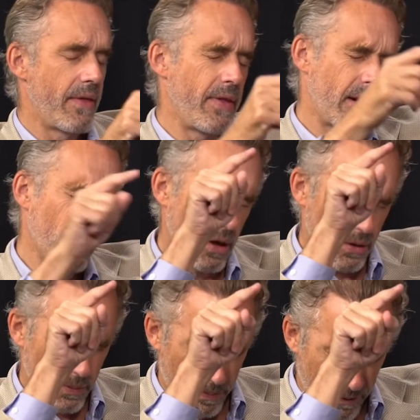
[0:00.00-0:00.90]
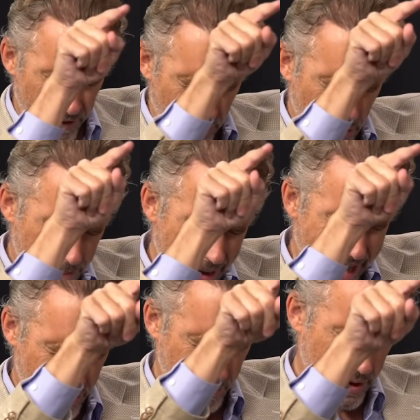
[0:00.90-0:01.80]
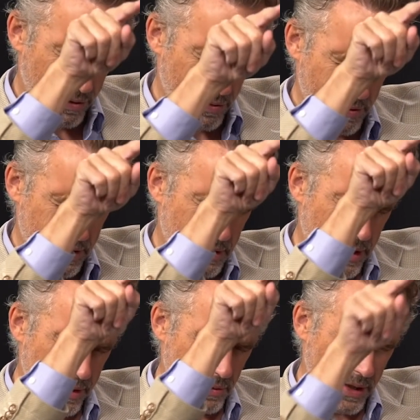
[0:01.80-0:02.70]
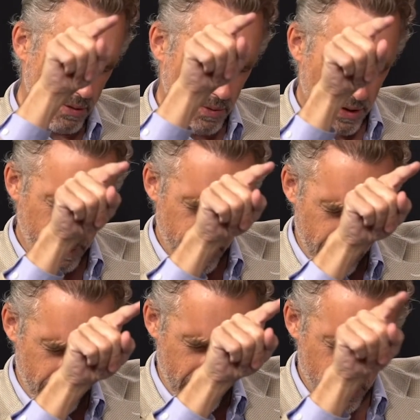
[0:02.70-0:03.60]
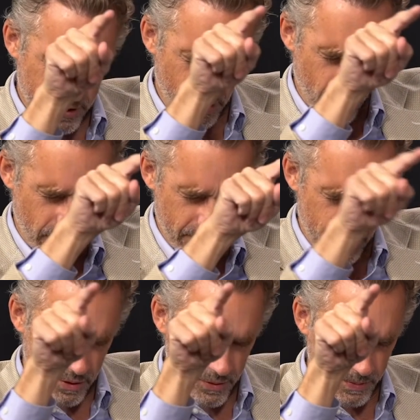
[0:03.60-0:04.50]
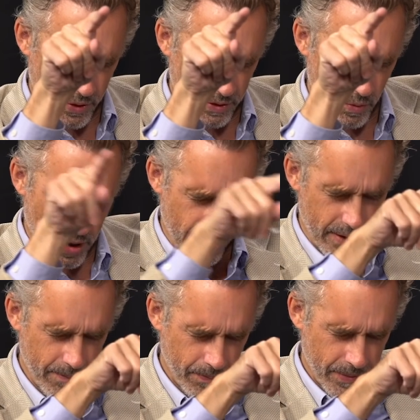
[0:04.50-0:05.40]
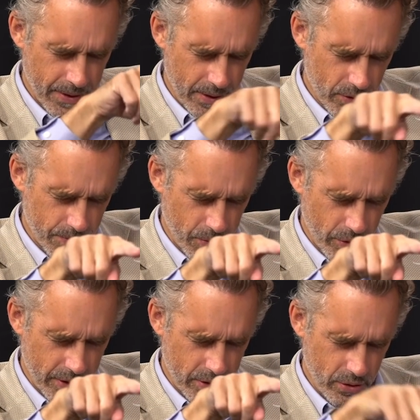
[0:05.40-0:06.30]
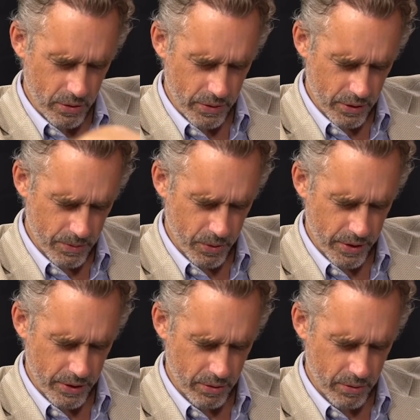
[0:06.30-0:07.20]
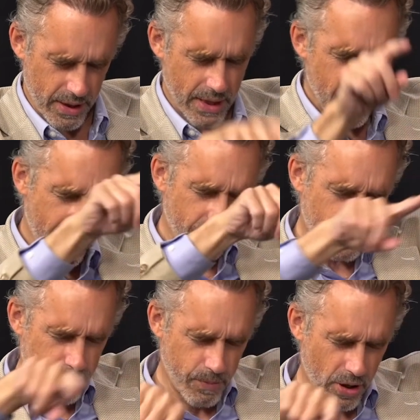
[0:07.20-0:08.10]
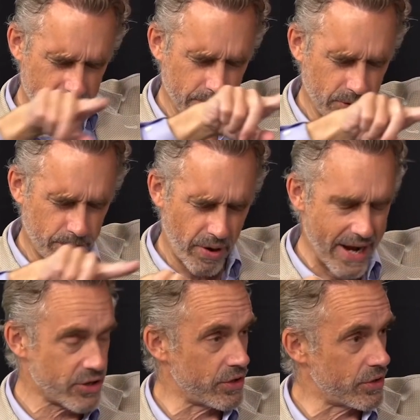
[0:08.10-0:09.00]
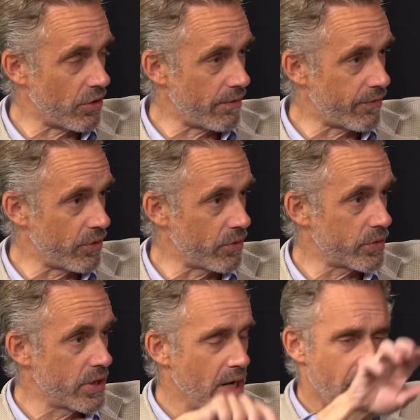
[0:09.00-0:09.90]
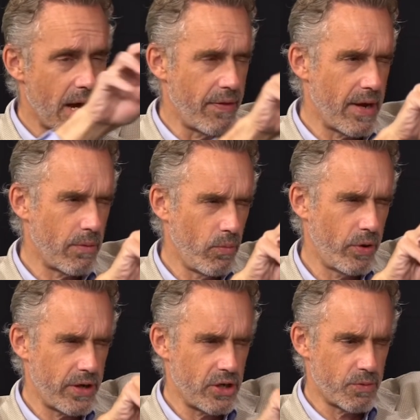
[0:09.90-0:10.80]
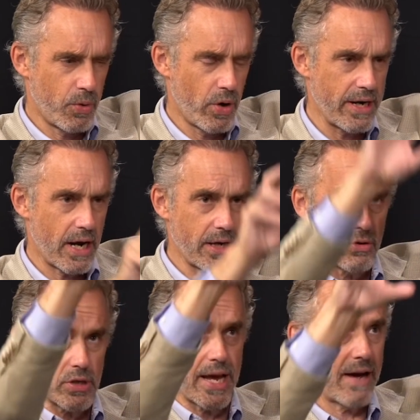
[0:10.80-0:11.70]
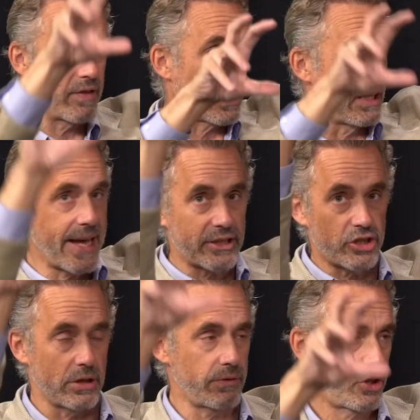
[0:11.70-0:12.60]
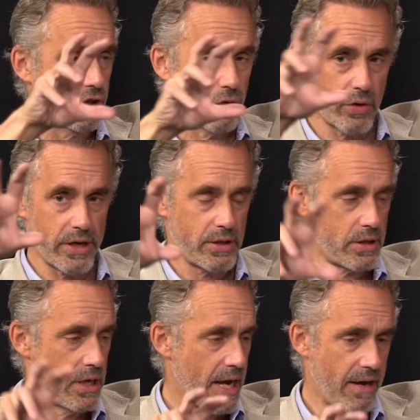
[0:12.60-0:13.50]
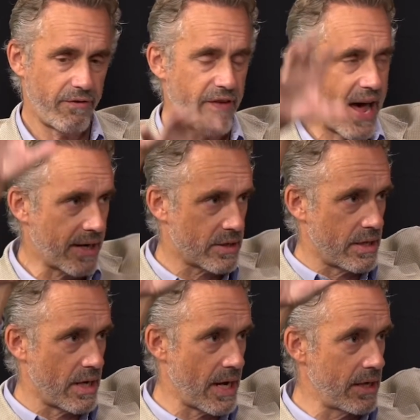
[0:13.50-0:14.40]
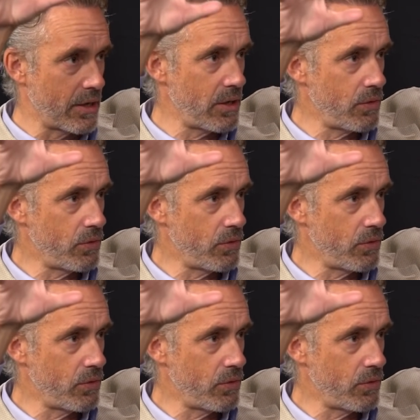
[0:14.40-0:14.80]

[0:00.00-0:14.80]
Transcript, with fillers: And then I'll figure out a pathway through it. It's like, okay, well, here's the argument. Here's point one. Here's point two. Here's point three. And there's possible branches off those. And then with each point, I usually have a collection of stories and facts that I can